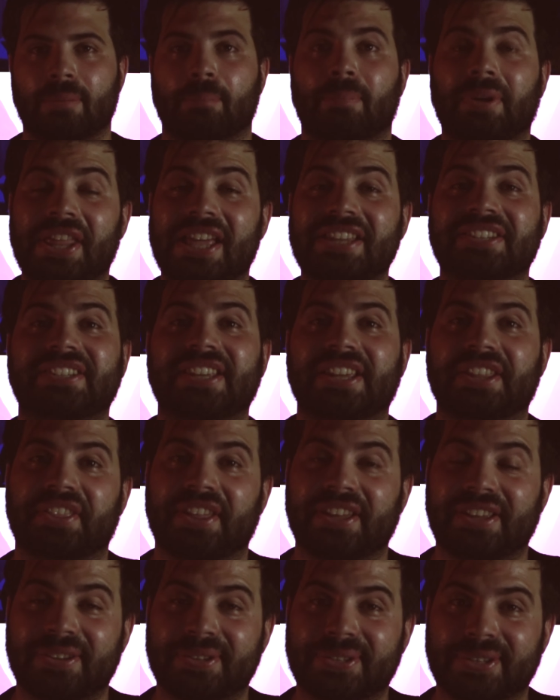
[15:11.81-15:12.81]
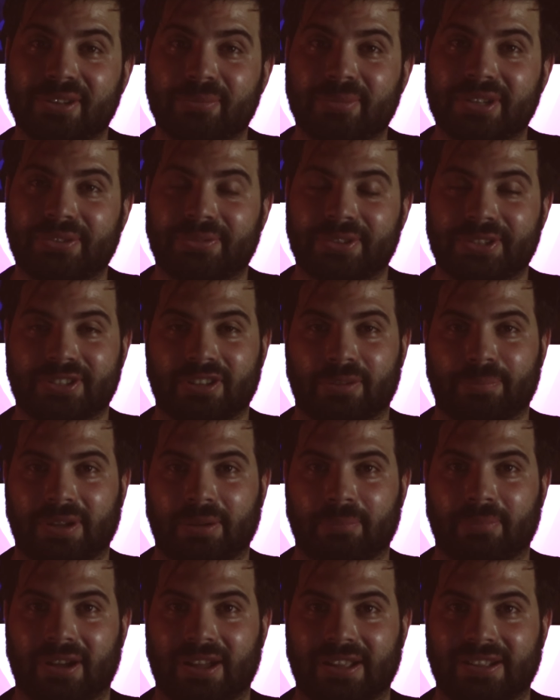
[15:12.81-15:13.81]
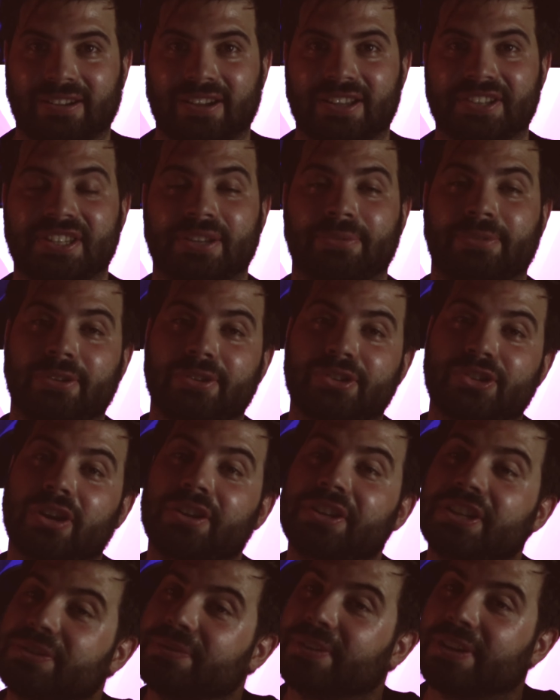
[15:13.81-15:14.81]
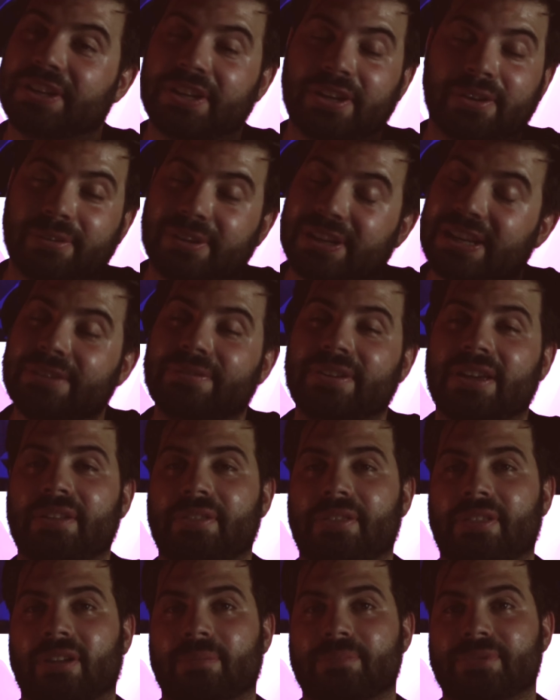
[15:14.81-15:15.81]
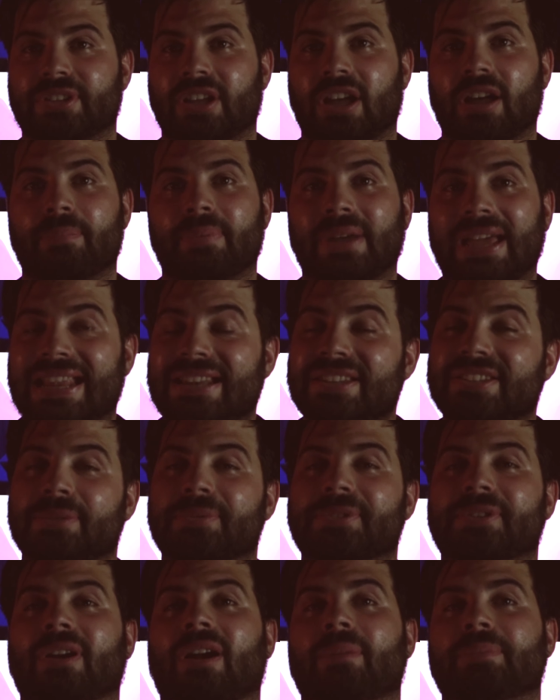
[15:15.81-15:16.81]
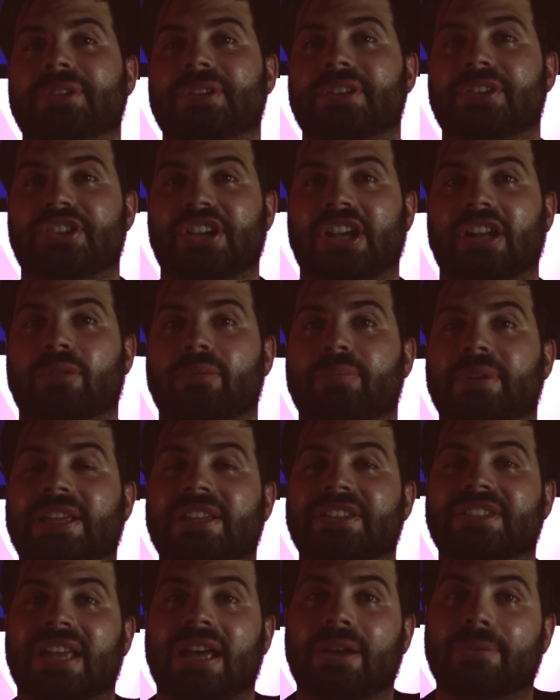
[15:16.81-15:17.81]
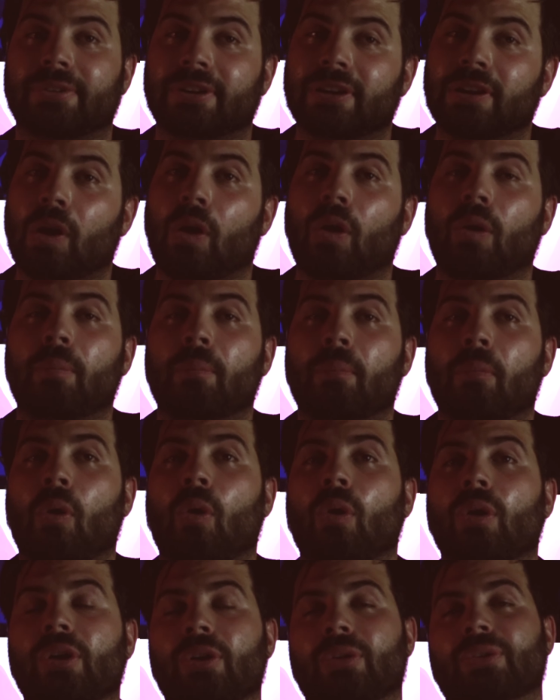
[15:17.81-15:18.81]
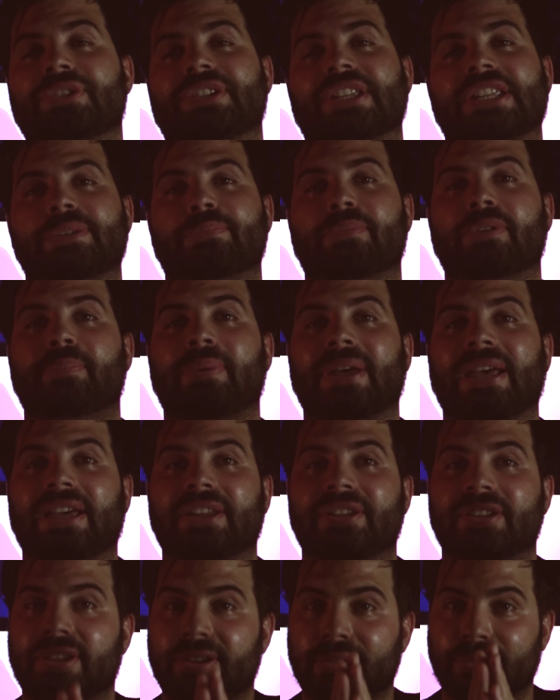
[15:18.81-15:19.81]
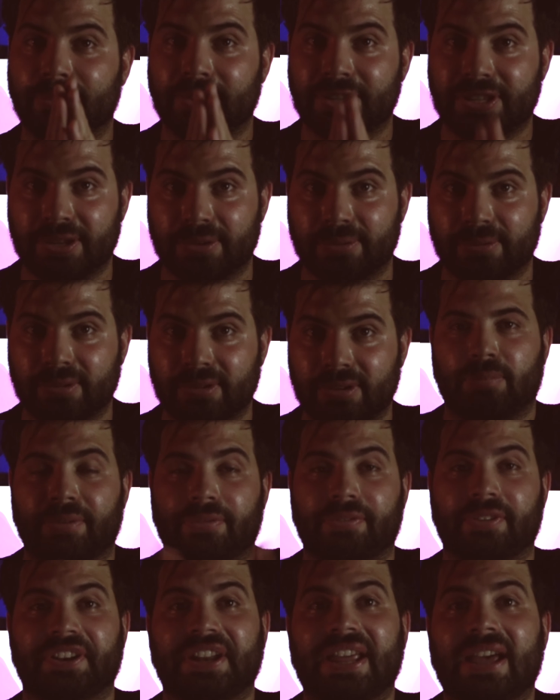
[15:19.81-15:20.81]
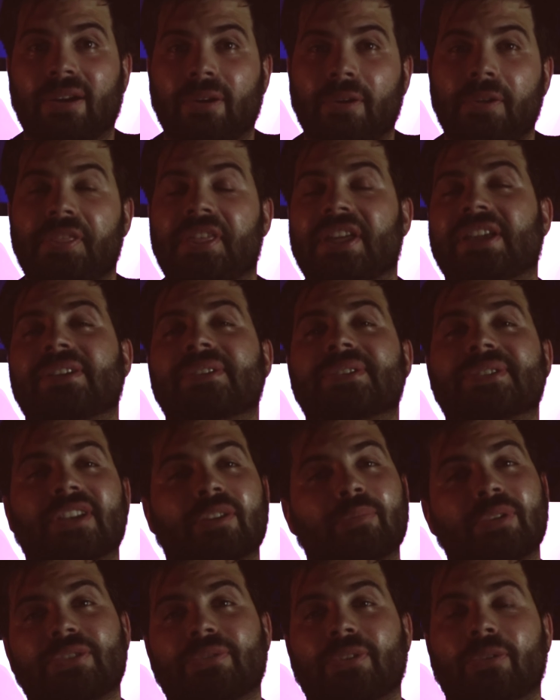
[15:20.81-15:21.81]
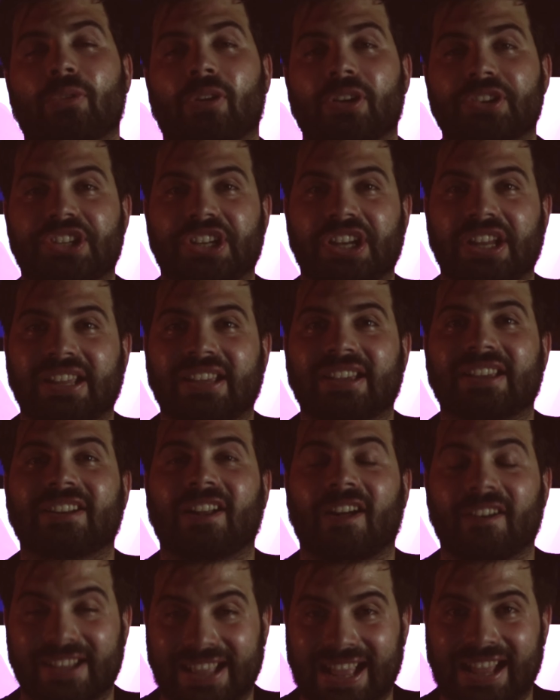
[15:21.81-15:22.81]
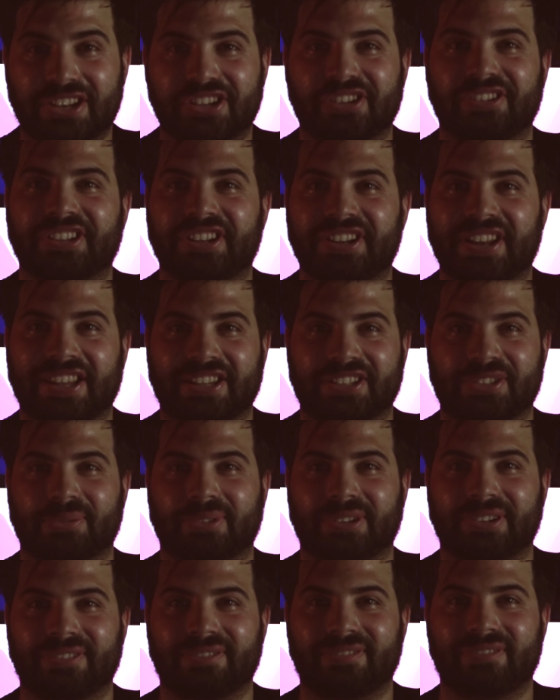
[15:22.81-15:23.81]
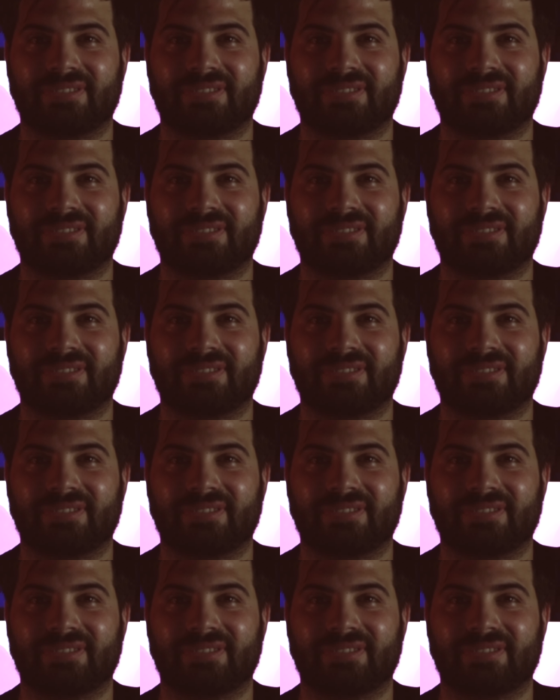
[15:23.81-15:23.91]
But that's it. Thank you so much for stopping by, guys. If you enjoyed this video, leave it a thumbs up and subscribe to the channel, because I have a lot more content prepared for you. But for now, thank you so much for watching, and I'll catch you in the next one.